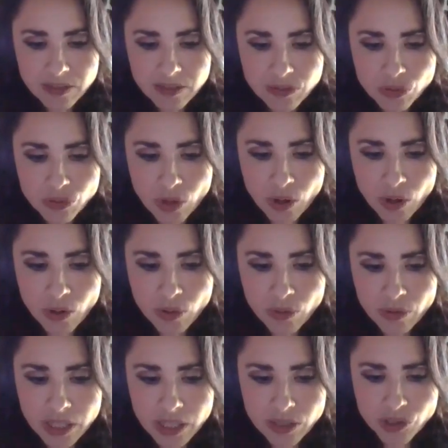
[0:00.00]

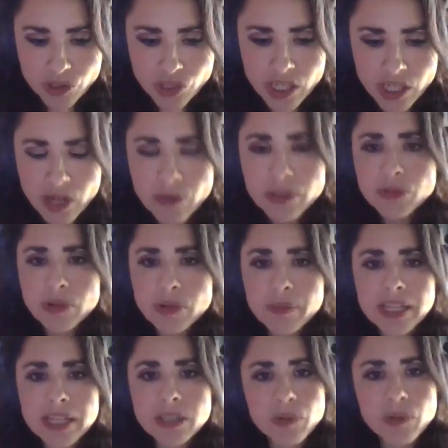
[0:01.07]
So she always
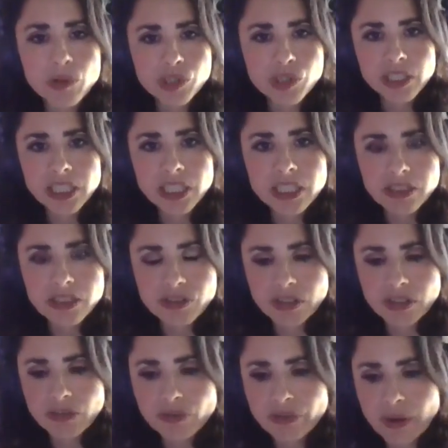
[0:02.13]
remained emotionally
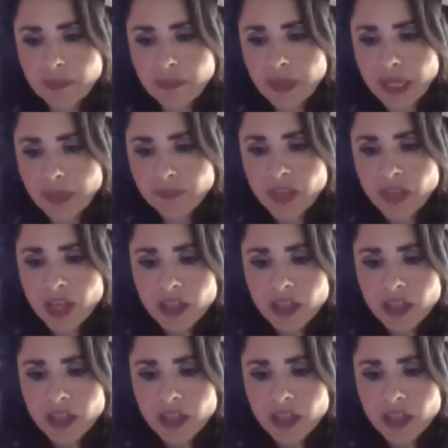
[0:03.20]
distant from me.